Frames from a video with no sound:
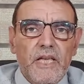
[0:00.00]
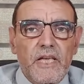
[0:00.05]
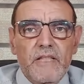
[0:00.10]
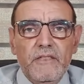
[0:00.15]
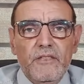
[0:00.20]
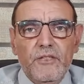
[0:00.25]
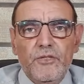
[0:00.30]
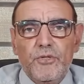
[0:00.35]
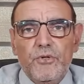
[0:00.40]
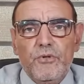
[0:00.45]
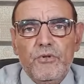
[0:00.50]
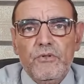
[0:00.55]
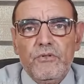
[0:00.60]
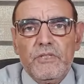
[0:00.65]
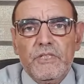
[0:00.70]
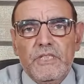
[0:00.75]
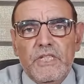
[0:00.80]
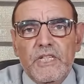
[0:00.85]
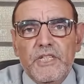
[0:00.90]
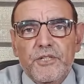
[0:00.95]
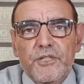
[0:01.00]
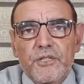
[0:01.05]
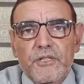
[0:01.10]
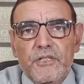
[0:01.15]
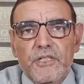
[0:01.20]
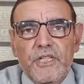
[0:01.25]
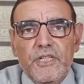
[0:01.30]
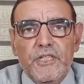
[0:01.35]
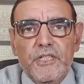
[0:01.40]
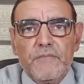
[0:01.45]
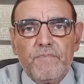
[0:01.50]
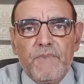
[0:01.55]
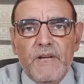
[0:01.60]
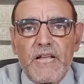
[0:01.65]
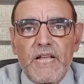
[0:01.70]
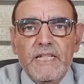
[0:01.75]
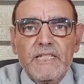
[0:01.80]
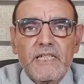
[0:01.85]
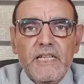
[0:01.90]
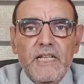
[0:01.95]
And so these
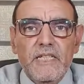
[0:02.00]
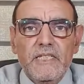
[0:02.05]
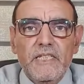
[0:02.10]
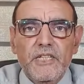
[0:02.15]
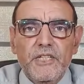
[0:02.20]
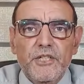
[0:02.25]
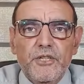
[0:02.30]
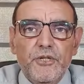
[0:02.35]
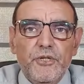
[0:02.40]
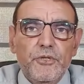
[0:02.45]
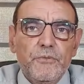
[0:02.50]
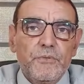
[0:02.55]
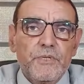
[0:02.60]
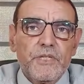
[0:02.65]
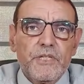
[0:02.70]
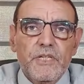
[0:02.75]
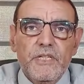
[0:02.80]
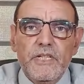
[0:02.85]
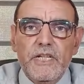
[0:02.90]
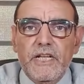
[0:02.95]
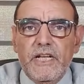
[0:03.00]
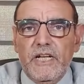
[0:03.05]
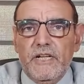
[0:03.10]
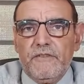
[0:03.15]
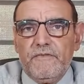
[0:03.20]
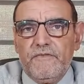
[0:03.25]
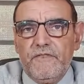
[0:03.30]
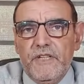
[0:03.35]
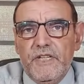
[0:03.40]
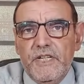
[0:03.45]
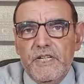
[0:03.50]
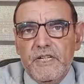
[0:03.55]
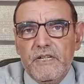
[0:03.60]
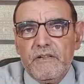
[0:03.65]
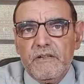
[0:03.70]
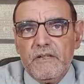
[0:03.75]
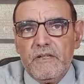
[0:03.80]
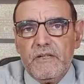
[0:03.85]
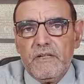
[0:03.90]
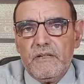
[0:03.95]
plants and these herbs, they are
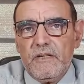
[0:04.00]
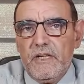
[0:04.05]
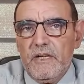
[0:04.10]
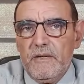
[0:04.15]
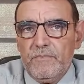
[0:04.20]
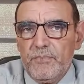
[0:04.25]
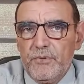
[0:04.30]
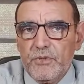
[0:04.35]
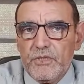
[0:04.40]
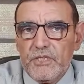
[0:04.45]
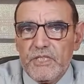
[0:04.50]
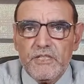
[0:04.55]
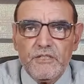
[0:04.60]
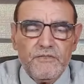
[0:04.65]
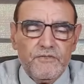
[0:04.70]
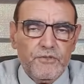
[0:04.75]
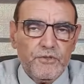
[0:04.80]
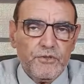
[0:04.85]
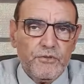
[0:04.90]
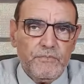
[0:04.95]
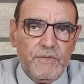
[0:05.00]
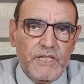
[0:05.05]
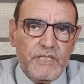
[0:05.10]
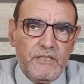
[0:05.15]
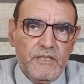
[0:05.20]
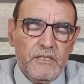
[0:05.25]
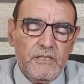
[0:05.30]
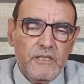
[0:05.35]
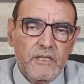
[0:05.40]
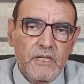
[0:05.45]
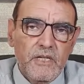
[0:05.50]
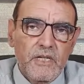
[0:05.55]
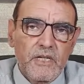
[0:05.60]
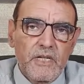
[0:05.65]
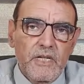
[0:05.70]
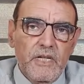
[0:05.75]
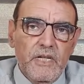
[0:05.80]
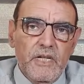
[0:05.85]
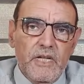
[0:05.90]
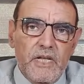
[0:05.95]
very important for the body,
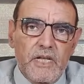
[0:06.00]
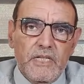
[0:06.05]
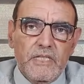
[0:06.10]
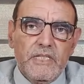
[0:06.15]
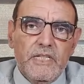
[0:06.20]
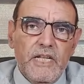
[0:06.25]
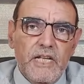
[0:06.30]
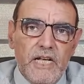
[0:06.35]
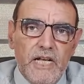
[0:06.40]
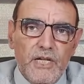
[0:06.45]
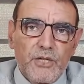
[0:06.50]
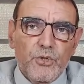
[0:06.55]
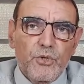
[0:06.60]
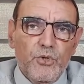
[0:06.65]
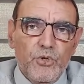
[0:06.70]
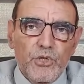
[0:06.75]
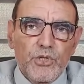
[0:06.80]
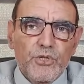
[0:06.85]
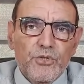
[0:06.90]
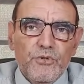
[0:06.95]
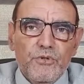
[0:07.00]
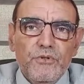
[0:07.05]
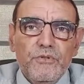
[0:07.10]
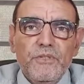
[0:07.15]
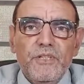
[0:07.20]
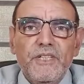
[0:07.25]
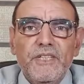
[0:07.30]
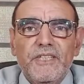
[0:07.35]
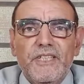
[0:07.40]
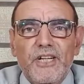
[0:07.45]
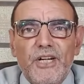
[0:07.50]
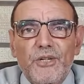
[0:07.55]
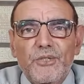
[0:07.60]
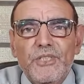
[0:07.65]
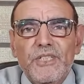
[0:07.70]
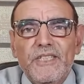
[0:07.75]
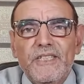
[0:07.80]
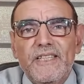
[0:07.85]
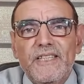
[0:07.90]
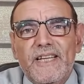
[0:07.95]
and they are also
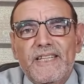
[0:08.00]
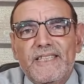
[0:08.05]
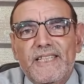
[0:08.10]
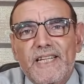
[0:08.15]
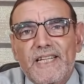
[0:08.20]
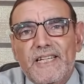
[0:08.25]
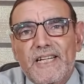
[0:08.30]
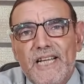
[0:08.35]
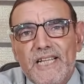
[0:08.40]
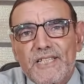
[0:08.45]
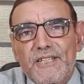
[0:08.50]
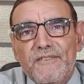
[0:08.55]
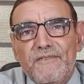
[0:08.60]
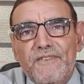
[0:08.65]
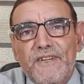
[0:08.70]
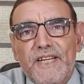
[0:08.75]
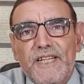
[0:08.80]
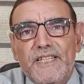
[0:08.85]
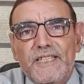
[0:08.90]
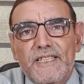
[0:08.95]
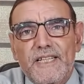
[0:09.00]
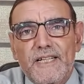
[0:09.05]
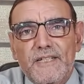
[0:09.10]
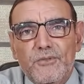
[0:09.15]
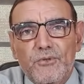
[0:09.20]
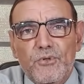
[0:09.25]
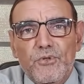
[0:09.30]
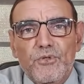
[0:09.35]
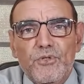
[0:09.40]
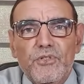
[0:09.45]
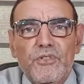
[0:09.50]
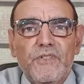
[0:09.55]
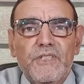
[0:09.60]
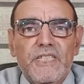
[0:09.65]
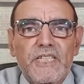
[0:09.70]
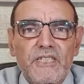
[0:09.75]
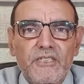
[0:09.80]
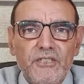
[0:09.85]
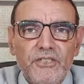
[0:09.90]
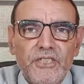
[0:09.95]
counted and they're classified and also
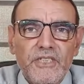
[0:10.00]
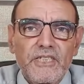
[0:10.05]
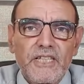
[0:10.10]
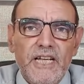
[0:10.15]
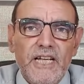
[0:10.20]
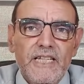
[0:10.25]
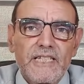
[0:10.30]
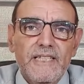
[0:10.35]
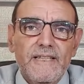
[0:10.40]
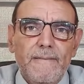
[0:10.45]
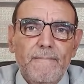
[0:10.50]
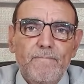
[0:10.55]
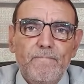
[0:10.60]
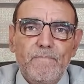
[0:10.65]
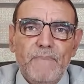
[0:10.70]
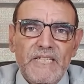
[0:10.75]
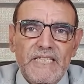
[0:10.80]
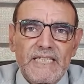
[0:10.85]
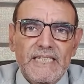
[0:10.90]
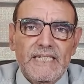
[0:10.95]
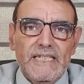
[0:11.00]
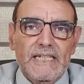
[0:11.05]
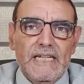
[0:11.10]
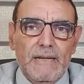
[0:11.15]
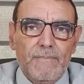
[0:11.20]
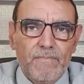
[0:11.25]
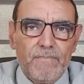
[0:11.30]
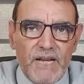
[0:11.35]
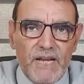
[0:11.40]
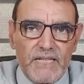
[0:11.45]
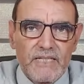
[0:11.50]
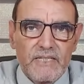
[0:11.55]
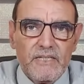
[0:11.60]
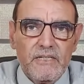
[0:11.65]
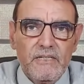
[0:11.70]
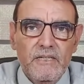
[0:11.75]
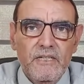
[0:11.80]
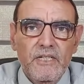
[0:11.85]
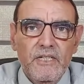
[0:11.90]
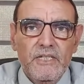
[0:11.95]
considered as medicinal
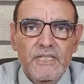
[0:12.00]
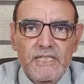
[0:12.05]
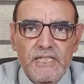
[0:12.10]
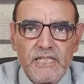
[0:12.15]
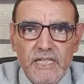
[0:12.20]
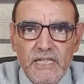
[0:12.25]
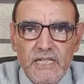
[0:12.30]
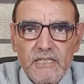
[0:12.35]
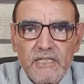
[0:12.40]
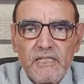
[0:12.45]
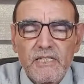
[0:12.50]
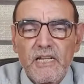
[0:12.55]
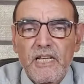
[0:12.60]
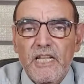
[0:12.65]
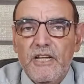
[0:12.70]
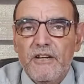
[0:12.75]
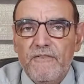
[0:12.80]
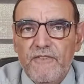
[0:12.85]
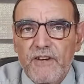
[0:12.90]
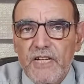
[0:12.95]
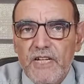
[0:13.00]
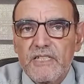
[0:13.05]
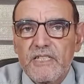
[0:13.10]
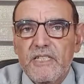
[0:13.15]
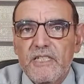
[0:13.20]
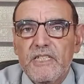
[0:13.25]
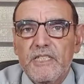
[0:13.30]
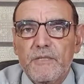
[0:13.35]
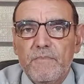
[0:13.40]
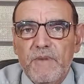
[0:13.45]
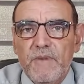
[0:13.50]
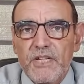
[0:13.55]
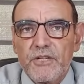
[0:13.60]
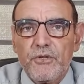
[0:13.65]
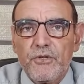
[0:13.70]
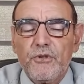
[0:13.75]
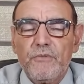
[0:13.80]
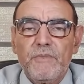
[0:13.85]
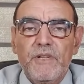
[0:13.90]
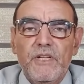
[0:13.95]
plants. Seeds like flax seeds, black
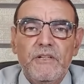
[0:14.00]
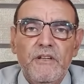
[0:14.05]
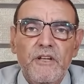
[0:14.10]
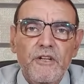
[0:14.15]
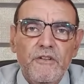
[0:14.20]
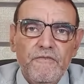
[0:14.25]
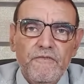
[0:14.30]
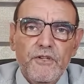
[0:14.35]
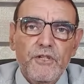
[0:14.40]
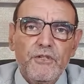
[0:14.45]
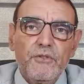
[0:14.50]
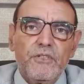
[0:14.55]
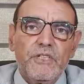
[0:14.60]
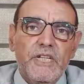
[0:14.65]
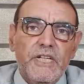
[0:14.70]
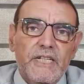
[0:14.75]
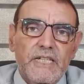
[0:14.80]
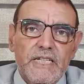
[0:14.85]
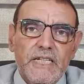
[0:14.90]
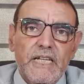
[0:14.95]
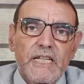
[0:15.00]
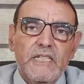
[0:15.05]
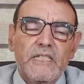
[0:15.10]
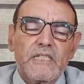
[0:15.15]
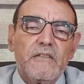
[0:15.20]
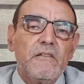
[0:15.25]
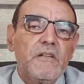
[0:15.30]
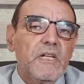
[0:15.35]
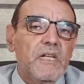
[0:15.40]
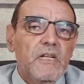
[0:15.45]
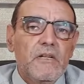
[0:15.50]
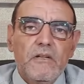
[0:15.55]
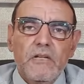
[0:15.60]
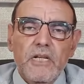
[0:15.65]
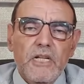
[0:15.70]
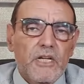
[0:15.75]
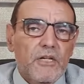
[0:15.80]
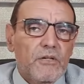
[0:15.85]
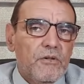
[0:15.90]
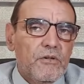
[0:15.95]
cumin, fenugreek, cress,
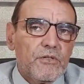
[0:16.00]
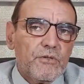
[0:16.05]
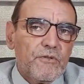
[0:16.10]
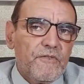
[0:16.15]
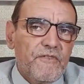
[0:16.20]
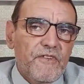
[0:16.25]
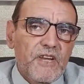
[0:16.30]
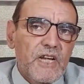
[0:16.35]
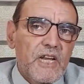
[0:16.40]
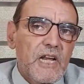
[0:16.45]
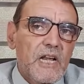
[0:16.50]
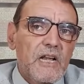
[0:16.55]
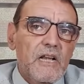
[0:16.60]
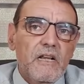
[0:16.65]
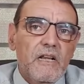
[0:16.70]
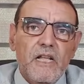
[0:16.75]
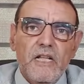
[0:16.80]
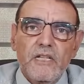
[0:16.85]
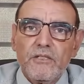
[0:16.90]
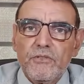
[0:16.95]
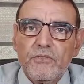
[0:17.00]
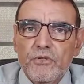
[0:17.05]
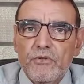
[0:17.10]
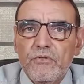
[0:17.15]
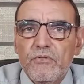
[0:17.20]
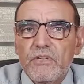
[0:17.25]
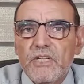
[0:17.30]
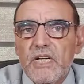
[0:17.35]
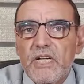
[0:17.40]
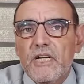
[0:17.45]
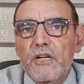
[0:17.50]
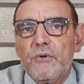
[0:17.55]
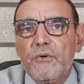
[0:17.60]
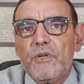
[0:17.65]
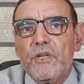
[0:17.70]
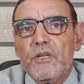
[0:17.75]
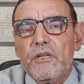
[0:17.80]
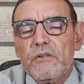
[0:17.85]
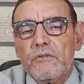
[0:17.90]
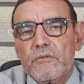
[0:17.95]
like also fennel, and so
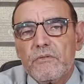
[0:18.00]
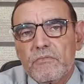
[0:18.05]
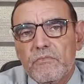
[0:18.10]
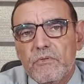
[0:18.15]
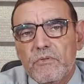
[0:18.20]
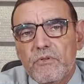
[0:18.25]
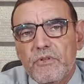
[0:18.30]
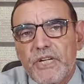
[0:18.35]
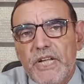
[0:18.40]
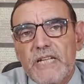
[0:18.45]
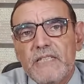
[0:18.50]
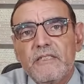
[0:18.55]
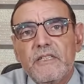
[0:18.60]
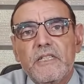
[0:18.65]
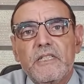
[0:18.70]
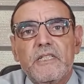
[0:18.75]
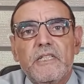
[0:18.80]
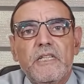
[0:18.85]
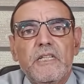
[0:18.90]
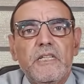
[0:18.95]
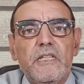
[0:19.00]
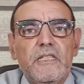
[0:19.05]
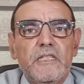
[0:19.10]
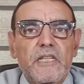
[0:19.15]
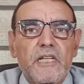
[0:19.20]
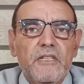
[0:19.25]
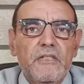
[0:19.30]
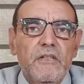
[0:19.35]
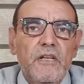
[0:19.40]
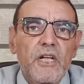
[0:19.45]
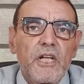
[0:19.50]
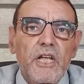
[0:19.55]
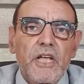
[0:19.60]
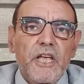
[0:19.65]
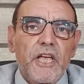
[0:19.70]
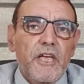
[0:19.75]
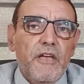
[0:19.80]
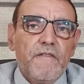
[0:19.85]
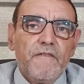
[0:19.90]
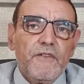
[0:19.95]
caraway, coriander seeds, and
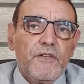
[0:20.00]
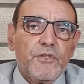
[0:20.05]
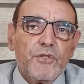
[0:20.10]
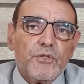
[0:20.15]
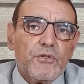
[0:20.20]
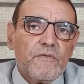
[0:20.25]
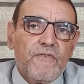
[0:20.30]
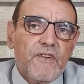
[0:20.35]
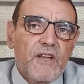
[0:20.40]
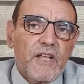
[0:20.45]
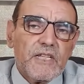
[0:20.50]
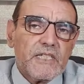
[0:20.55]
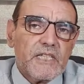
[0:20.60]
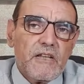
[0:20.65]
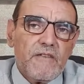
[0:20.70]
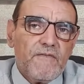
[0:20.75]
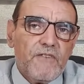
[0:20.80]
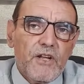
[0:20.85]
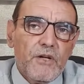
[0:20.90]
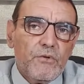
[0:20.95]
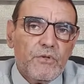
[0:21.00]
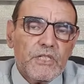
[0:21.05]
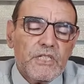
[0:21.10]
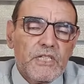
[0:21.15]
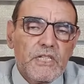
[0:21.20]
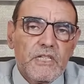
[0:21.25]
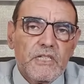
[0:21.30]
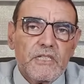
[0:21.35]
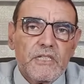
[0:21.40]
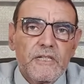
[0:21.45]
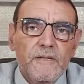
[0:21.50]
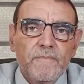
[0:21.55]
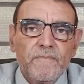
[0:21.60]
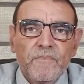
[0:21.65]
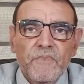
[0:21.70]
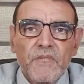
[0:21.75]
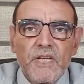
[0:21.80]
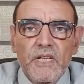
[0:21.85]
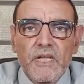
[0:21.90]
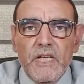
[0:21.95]
even sunflower seeds,
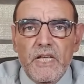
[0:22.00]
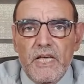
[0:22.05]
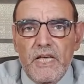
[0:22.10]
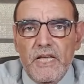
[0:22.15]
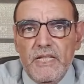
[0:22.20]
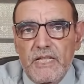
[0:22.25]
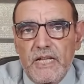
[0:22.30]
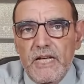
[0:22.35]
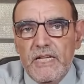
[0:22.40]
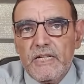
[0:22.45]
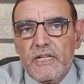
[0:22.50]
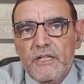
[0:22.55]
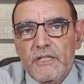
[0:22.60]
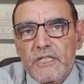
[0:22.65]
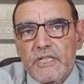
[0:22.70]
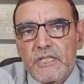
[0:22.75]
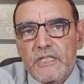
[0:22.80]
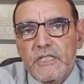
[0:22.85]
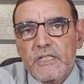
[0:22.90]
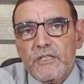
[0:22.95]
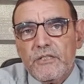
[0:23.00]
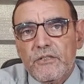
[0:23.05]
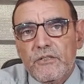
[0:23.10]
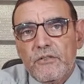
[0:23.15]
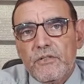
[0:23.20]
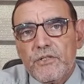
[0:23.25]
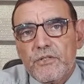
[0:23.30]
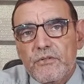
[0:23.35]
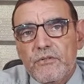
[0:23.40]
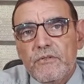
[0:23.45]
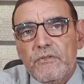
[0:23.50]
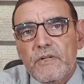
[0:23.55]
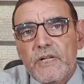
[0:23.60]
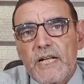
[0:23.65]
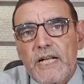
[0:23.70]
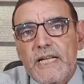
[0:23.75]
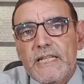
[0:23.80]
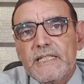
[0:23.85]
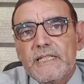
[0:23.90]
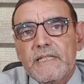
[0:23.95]
and are considered also
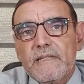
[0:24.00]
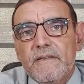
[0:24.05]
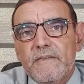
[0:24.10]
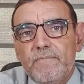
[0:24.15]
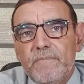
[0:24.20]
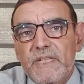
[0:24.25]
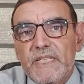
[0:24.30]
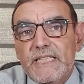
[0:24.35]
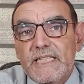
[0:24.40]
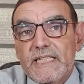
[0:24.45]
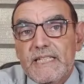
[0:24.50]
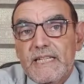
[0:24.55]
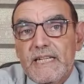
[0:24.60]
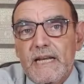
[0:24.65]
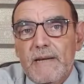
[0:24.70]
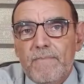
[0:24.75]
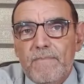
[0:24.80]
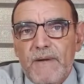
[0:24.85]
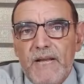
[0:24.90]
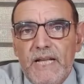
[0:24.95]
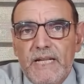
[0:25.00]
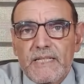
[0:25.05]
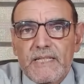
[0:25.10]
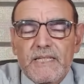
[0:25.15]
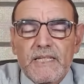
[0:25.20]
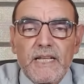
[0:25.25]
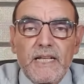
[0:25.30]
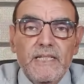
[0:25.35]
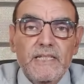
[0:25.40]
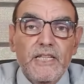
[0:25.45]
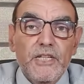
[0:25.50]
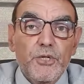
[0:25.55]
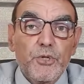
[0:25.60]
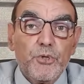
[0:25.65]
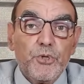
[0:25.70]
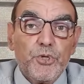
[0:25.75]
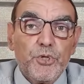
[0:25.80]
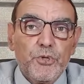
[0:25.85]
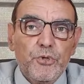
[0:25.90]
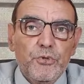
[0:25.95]
as medicinal plants. And
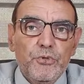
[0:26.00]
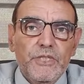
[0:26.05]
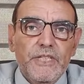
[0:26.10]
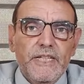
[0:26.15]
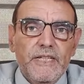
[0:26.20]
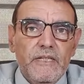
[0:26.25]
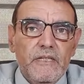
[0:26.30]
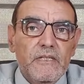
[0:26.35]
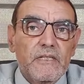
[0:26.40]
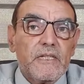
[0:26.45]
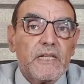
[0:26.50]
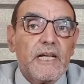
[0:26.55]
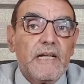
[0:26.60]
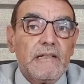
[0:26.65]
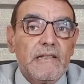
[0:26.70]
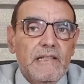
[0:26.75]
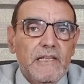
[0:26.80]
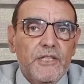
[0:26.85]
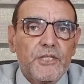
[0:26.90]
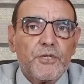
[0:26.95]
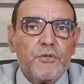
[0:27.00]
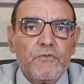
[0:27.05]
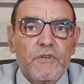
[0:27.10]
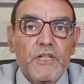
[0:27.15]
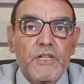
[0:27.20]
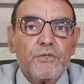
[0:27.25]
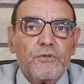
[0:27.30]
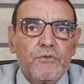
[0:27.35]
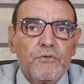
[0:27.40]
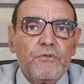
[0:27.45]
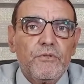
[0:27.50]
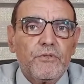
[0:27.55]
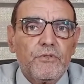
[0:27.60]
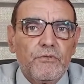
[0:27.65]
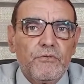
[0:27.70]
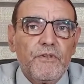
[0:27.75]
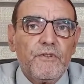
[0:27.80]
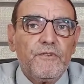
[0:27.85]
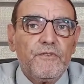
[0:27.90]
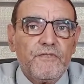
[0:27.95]
you should eat at least 1, 2, or
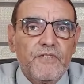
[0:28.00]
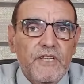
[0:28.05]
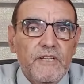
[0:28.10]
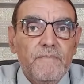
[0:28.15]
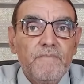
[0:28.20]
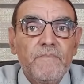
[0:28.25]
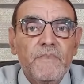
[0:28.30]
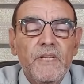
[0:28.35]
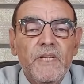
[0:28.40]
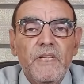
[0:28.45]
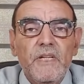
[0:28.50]
3 of them,